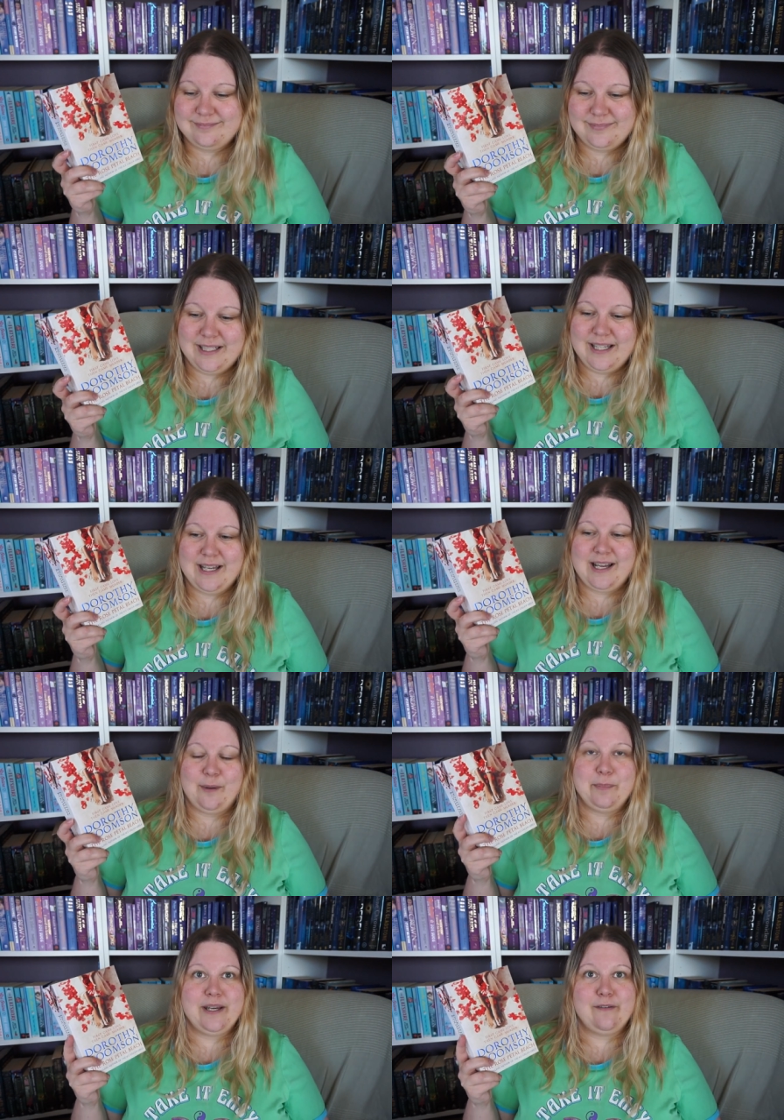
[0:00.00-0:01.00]
get a
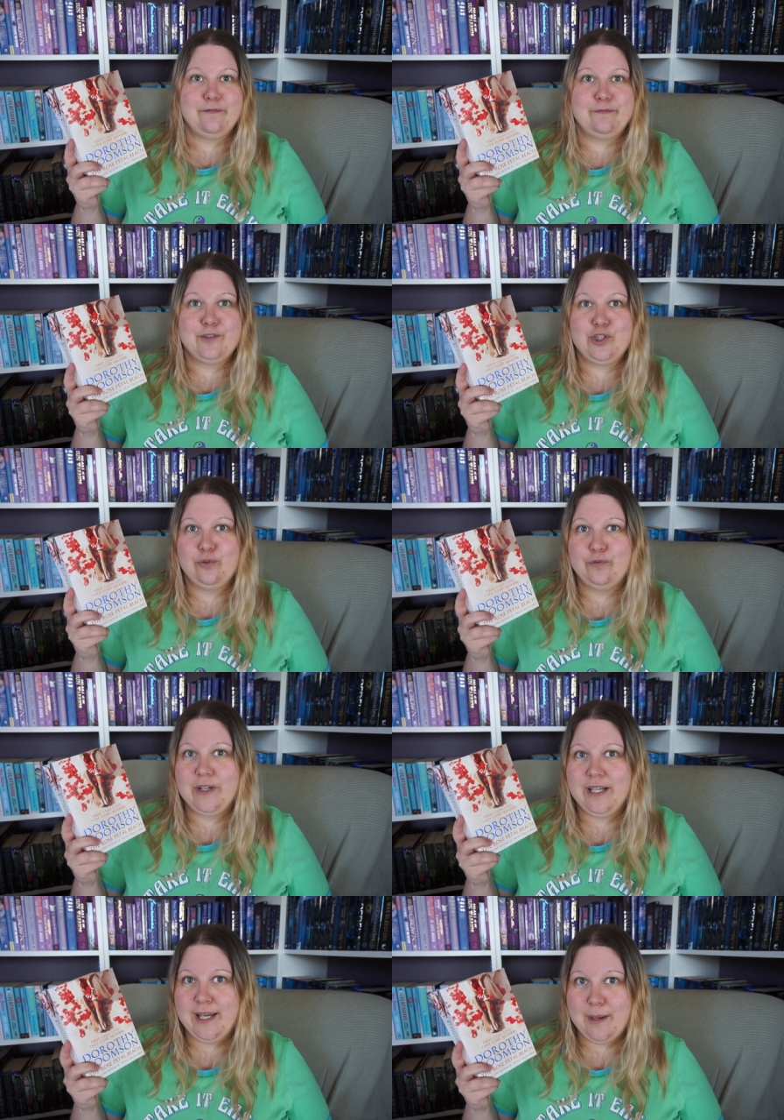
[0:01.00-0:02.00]
bit too
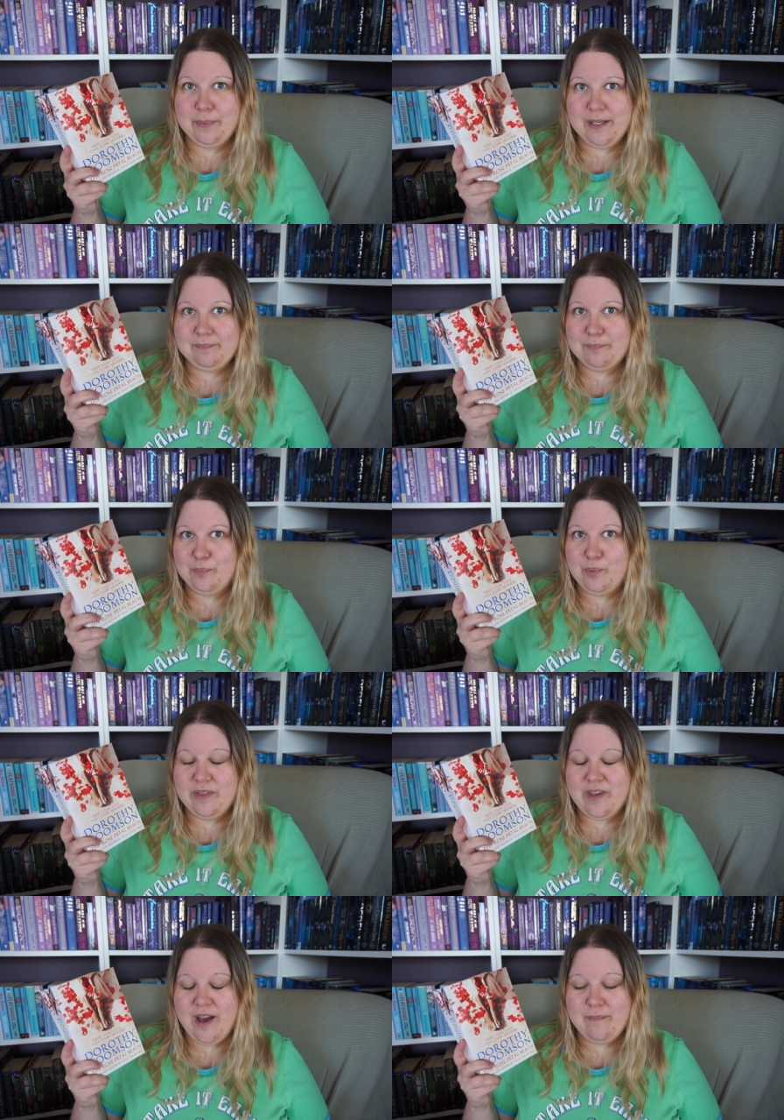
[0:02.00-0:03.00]
feely-uppy with
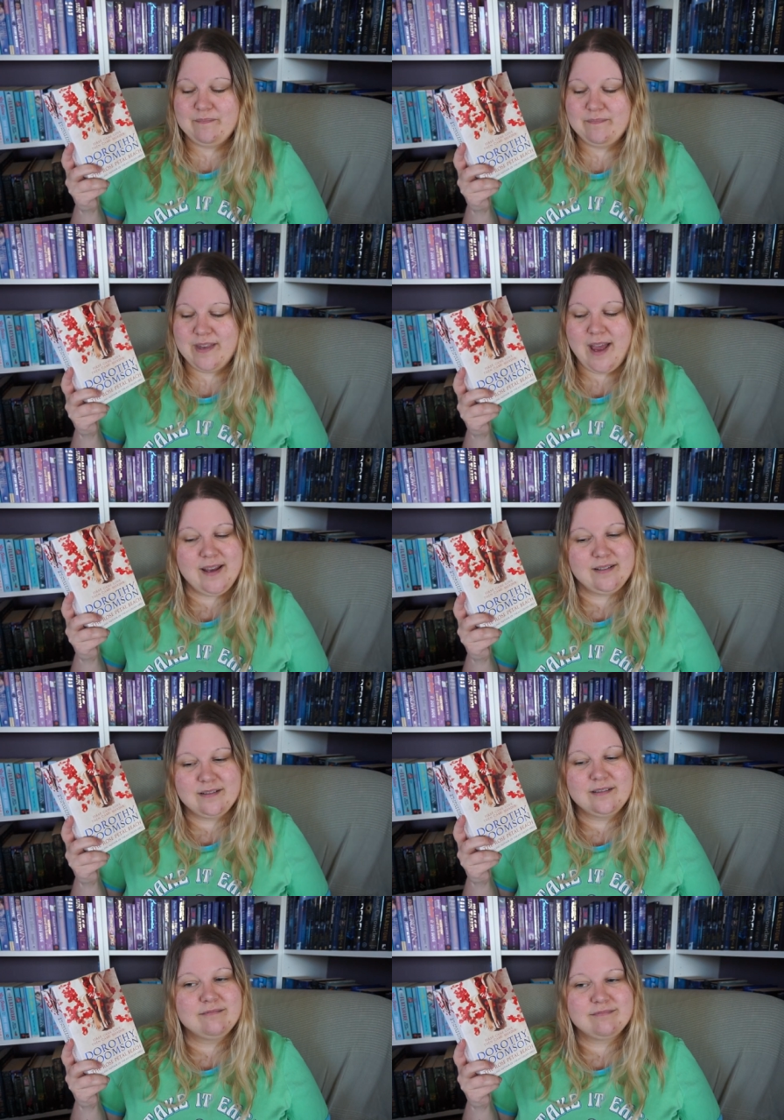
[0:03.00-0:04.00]
her
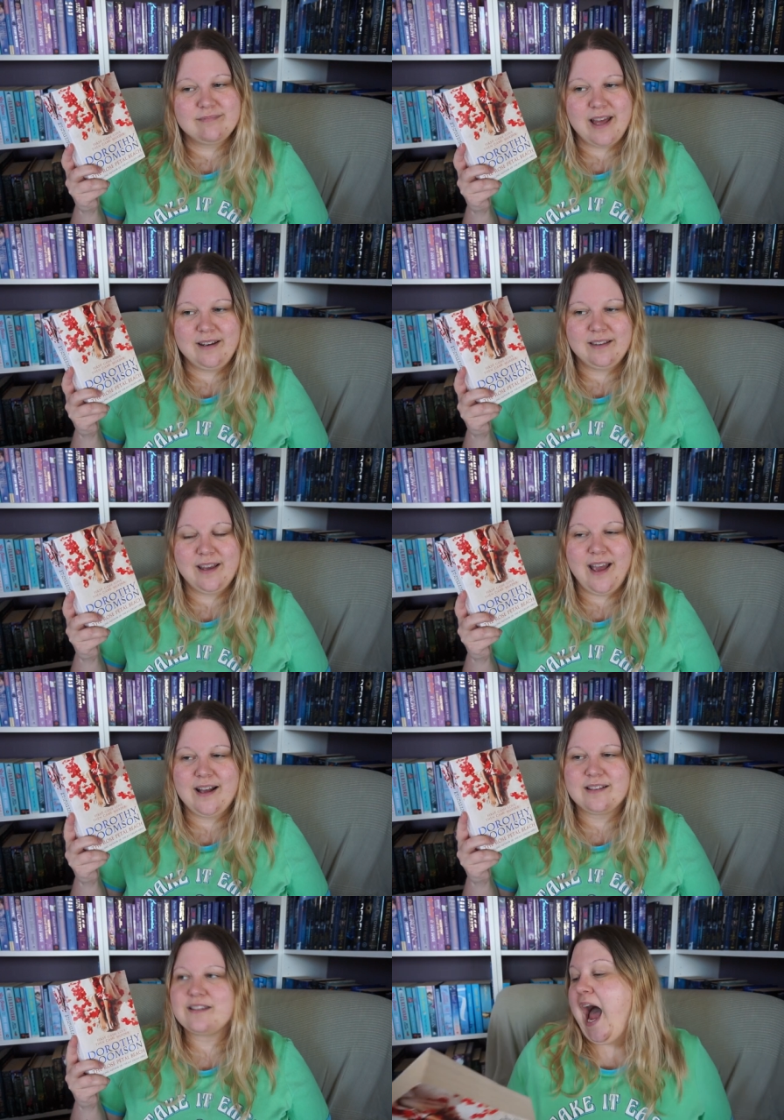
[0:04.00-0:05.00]
than anything
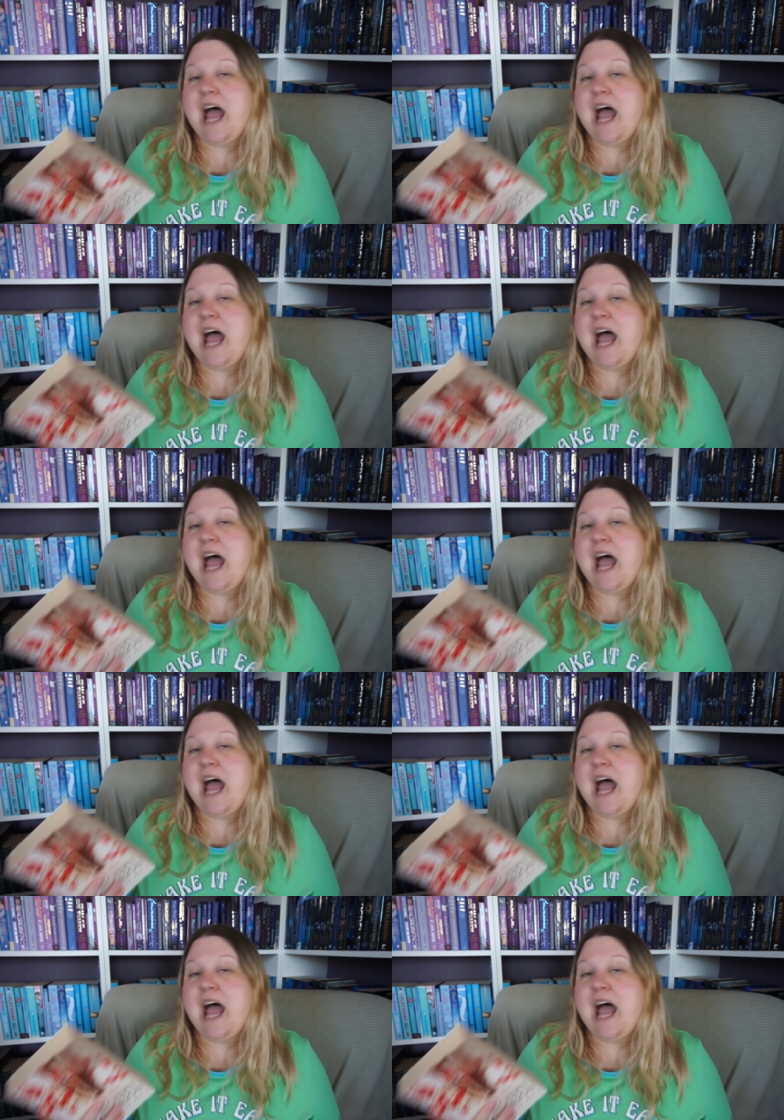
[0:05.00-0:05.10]
else.